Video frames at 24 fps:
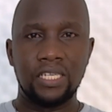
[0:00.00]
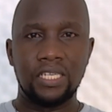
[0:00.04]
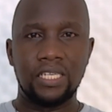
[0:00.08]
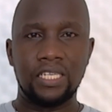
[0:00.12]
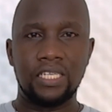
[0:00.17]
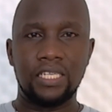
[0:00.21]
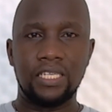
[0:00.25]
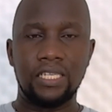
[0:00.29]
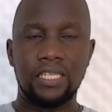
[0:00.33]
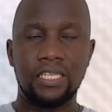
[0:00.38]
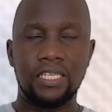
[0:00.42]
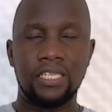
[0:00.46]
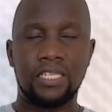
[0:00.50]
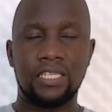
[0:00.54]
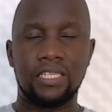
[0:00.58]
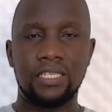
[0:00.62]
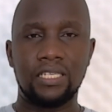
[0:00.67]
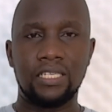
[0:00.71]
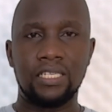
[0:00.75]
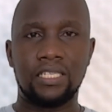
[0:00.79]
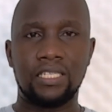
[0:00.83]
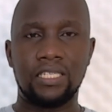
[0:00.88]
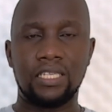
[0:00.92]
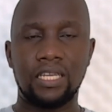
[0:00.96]

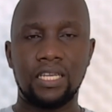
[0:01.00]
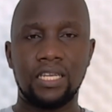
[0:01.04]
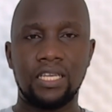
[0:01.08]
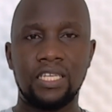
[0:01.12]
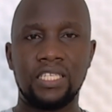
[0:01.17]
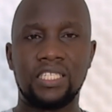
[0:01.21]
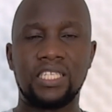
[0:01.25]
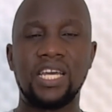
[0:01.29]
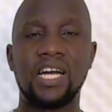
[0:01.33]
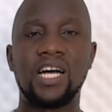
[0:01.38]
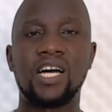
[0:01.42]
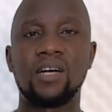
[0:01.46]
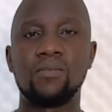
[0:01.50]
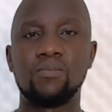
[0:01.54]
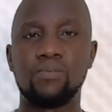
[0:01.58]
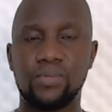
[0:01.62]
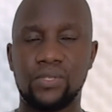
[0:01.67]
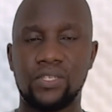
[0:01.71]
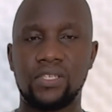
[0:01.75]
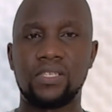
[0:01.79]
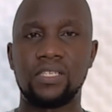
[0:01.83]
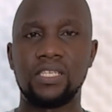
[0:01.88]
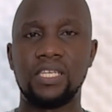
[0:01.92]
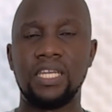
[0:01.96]
it
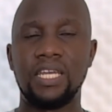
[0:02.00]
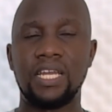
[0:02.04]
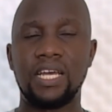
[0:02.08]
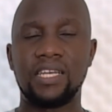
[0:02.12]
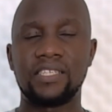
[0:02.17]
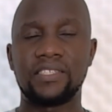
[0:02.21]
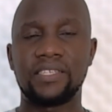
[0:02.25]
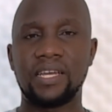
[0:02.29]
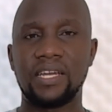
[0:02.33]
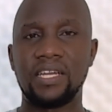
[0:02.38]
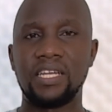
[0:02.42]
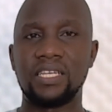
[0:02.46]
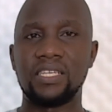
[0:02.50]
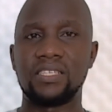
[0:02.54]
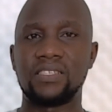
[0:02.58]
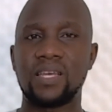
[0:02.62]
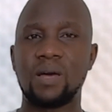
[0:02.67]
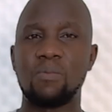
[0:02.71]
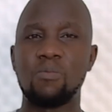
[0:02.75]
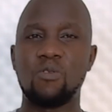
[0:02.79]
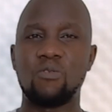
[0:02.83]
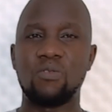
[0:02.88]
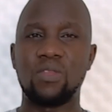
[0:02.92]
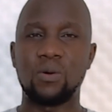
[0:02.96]
helps in answering
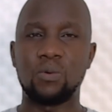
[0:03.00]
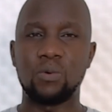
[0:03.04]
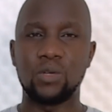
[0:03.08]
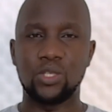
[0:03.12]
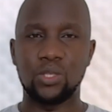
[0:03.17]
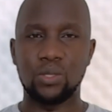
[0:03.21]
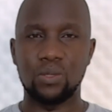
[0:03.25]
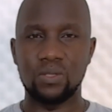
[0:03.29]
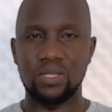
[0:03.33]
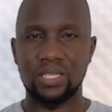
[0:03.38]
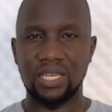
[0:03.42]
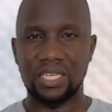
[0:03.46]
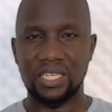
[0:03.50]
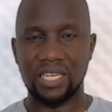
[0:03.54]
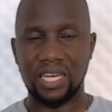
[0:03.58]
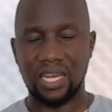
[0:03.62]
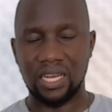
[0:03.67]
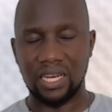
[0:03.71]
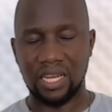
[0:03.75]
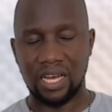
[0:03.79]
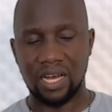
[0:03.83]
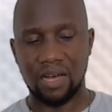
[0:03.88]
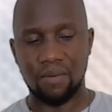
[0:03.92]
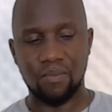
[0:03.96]
some of the questions that
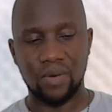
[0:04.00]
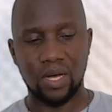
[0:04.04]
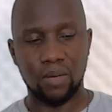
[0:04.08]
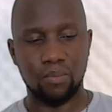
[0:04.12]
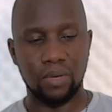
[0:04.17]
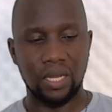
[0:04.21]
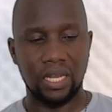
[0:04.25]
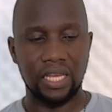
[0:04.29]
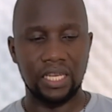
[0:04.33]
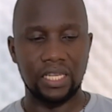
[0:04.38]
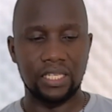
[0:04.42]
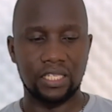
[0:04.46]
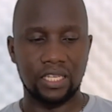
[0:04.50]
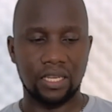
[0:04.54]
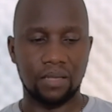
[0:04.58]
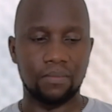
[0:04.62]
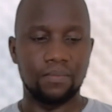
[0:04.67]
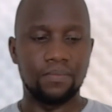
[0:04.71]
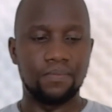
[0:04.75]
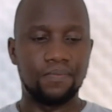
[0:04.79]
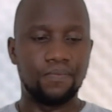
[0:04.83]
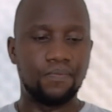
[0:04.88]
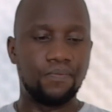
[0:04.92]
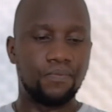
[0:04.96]
can come up later.
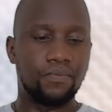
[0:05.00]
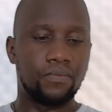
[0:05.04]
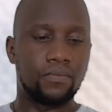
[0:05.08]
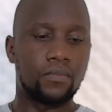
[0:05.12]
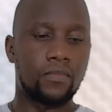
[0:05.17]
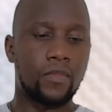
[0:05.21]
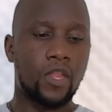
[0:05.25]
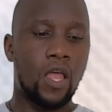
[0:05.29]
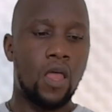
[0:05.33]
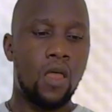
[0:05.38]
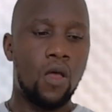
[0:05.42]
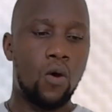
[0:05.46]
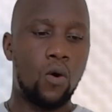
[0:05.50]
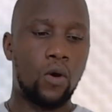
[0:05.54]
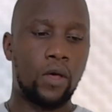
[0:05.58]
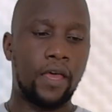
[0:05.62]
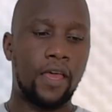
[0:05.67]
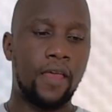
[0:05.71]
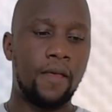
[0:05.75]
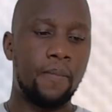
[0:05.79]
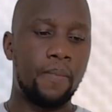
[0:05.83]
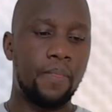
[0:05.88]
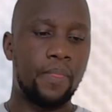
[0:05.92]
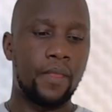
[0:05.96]

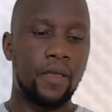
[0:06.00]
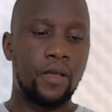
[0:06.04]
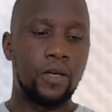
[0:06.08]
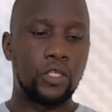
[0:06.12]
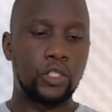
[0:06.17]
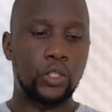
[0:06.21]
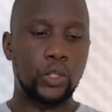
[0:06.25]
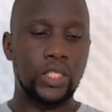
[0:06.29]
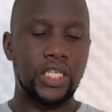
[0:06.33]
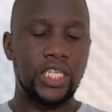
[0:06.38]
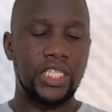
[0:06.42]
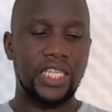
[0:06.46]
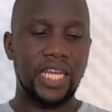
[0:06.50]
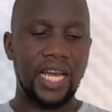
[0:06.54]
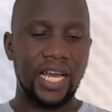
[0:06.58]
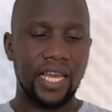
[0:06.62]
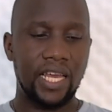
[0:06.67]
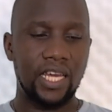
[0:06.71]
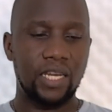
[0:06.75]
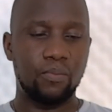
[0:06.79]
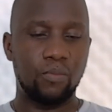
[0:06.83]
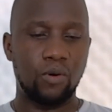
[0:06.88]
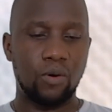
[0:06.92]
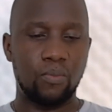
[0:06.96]
Okay, so the
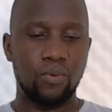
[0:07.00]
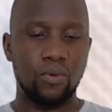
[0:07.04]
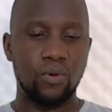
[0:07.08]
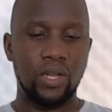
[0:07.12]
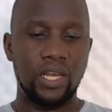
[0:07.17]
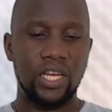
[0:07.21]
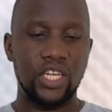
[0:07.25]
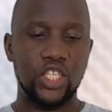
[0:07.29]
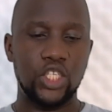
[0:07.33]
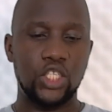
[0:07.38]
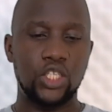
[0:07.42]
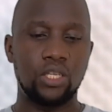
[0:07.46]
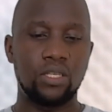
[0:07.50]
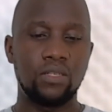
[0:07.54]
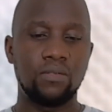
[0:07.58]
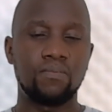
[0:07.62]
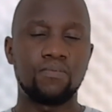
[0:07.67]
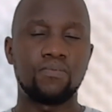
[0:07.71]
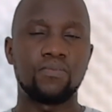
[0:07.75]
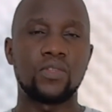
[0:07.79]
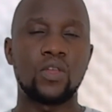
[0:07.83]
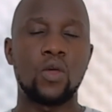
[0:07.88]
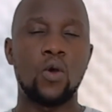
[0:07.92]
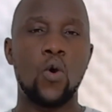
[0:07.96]
target
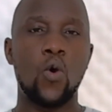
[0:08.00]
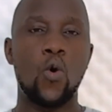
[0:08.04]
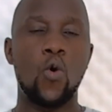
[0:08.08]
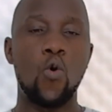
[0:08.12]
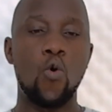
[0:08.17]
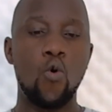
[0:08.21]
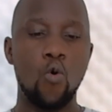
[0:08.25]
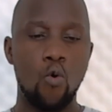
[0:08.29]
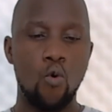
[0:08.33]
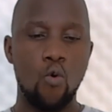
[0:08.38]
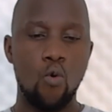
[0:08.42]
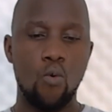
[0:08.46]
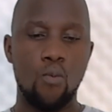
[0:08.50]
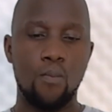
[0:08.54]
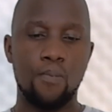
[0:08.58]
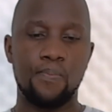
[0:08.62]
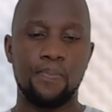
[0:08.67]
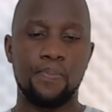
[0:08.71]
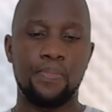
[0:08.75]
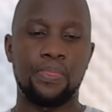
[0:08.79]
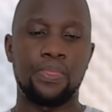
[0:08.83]
population, who